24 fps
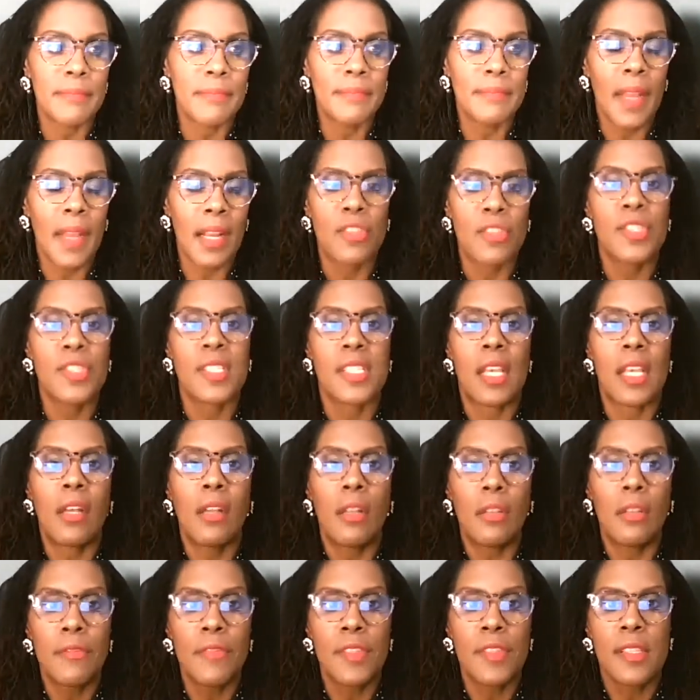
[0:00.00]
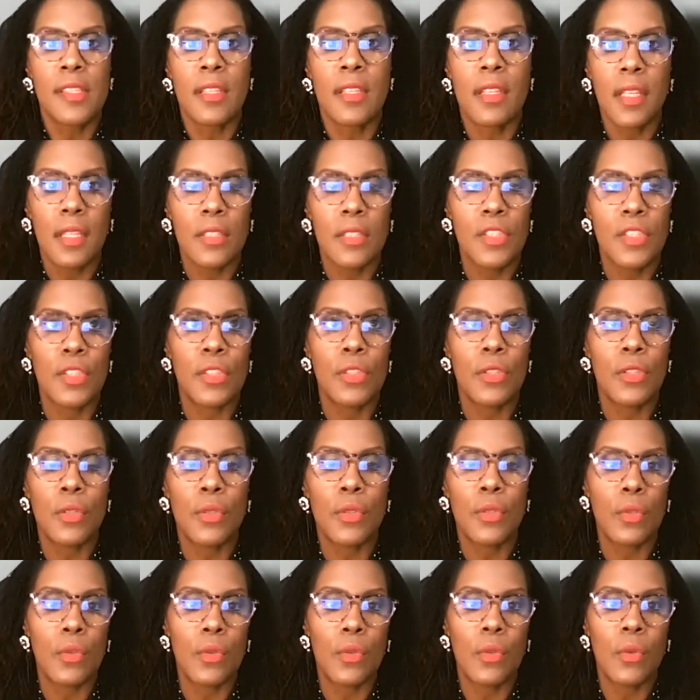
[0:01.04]
ourselves
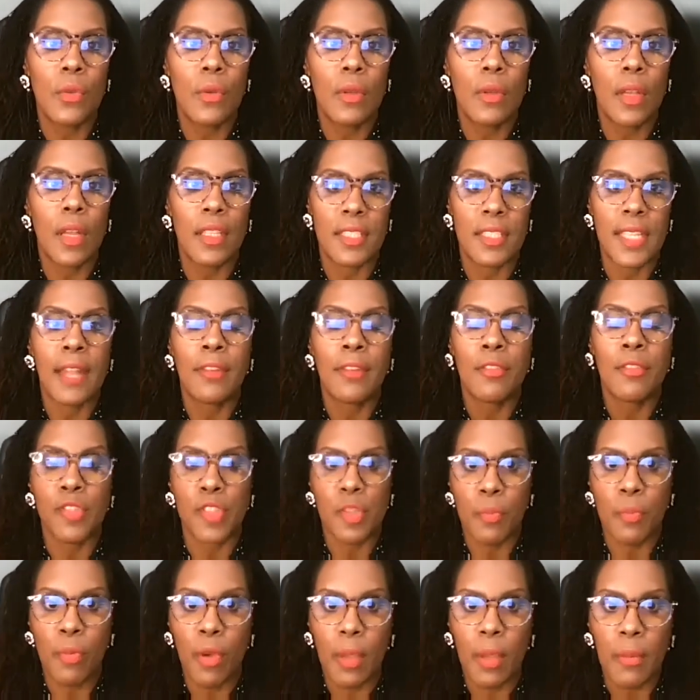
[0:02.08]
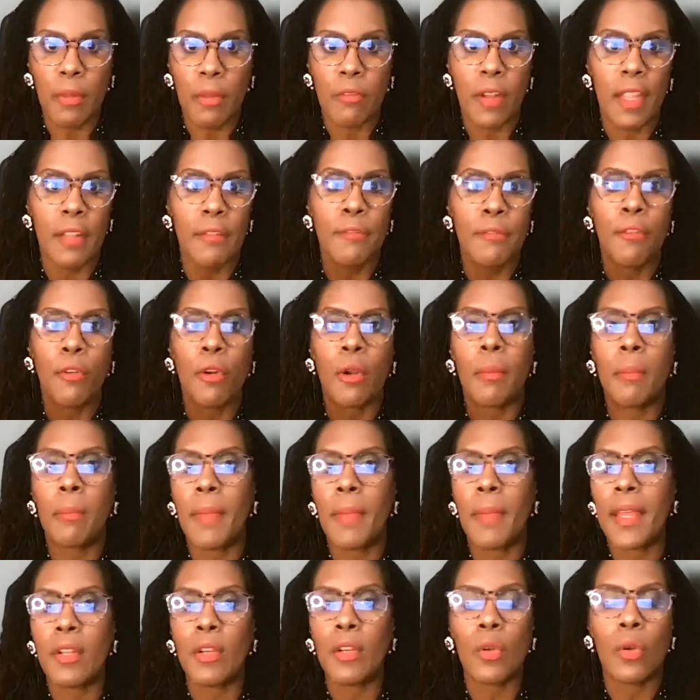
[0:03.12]
to a doctor's appointment, right, for a
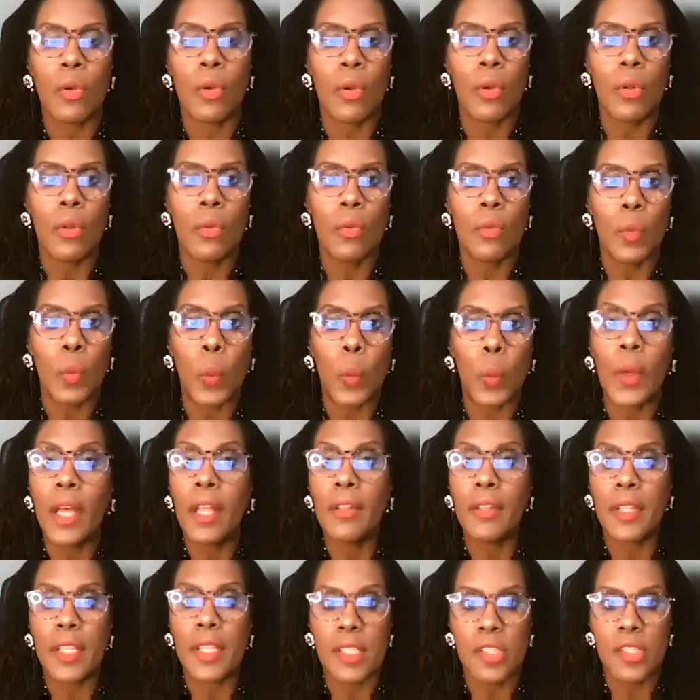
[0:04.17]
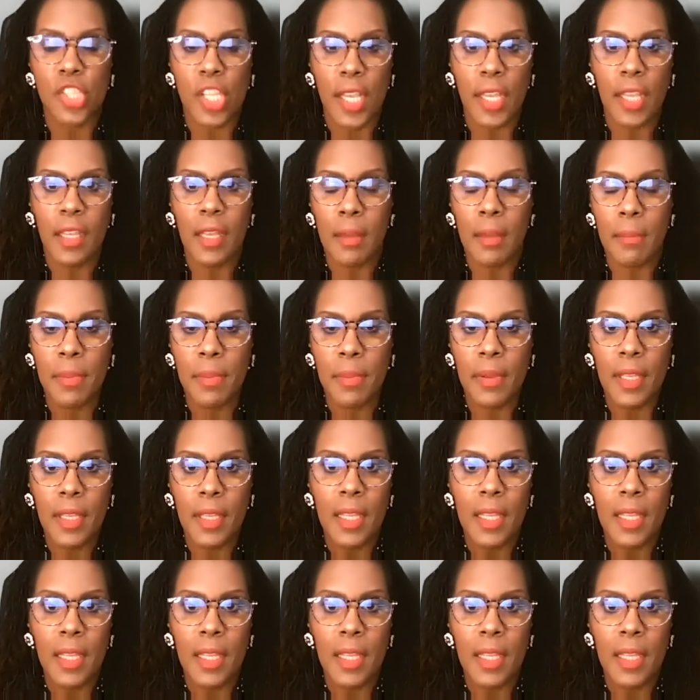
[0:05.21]
medical wellness checkup